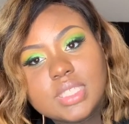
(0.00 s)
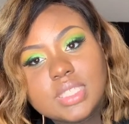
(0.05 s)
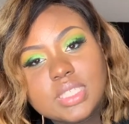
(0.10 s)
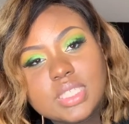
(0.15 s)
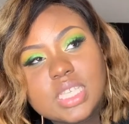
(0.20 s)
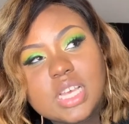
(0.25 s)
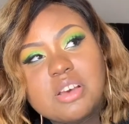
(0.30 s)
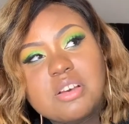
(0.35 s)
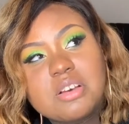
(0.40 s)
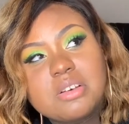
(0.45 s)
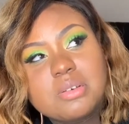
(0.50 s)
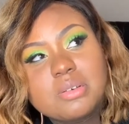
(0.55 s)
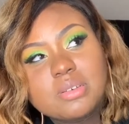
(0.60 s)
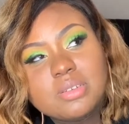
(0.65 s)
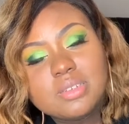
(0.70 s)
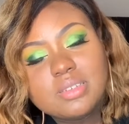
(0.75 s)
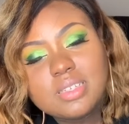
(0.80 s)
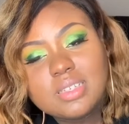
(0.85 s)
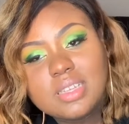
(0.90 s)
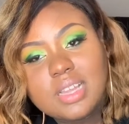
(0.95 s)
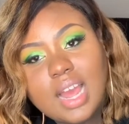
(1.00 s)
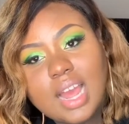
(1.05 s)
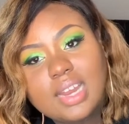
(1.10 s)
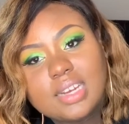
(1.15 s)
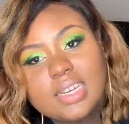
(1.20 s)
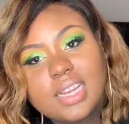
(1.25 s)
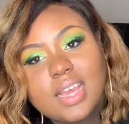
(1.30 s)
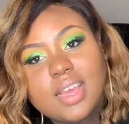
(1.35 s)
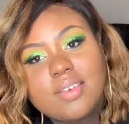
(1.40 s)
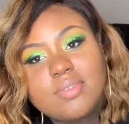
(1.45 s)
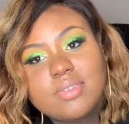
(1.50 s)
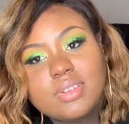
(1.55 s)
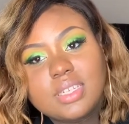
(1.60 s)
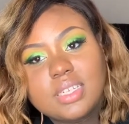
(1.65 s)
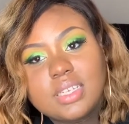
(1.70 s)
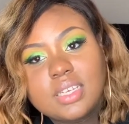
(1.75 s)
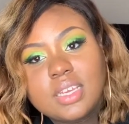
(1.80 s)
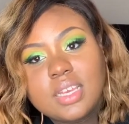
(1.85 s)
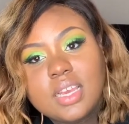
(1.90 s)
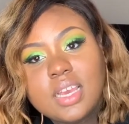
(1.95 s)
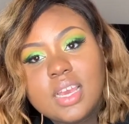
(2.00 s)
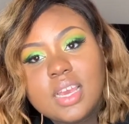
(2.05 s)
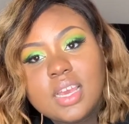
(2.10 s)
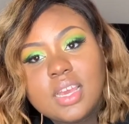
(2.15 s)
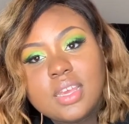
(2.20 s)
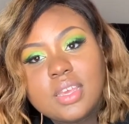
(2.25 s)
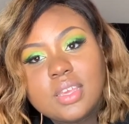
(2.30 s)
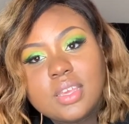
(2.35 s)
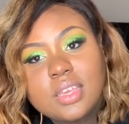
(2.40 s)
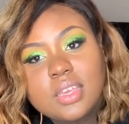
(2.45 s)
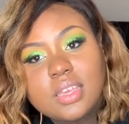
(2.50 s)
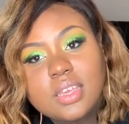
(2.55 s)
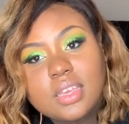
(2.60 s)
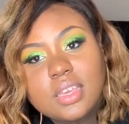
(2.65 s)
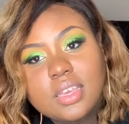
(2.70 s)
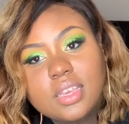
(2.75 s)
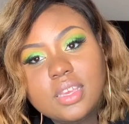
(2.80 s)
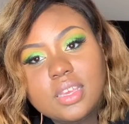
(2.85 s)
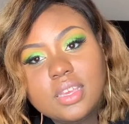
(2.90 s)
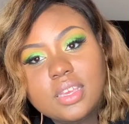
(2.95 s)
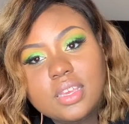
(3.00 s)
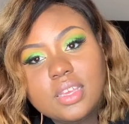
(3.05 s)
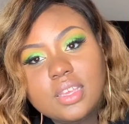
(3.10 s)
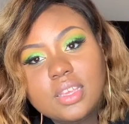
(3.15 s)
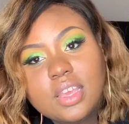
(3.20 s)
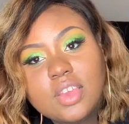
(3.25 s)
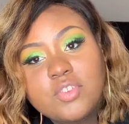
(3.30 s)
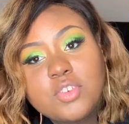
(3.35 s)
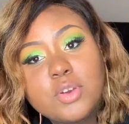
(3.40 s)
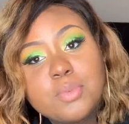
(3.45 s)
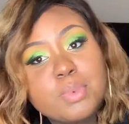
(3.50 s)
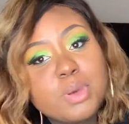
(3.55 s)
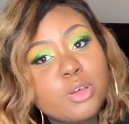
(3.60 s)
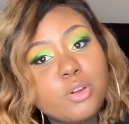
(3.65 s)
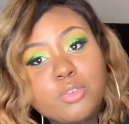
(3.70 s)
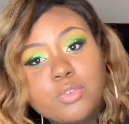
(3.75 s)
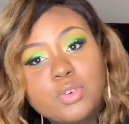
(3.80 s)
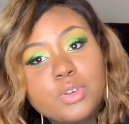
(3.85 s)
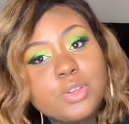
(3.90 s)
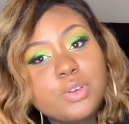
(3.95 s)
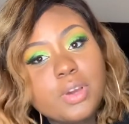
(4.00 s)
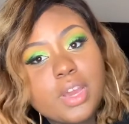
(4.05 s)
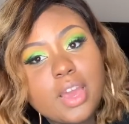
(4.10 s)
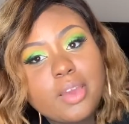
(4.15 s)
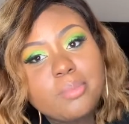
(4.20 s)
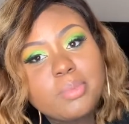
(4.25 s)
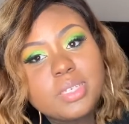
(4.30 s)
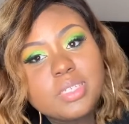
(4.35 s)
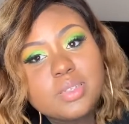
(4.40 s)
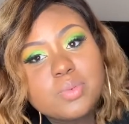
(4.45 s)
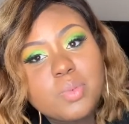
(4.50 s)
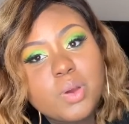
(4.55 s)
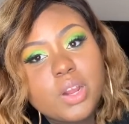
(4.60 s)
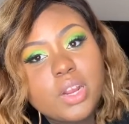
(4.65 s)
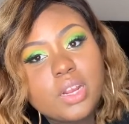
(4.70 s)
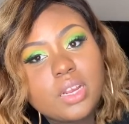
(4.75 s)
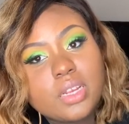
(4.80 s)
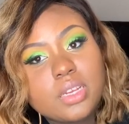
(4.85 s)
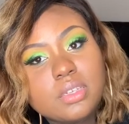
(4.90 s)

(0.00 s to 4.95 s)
So, Dr. Heavenly, if you're beautiful, you can't be smart.